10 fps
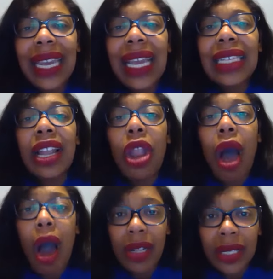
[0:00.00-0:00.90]
is
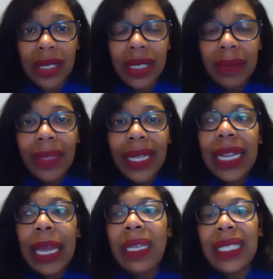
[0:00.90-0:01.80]
lost.
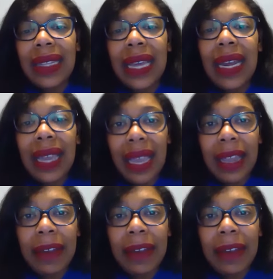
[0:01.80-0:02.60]
Let me say that again.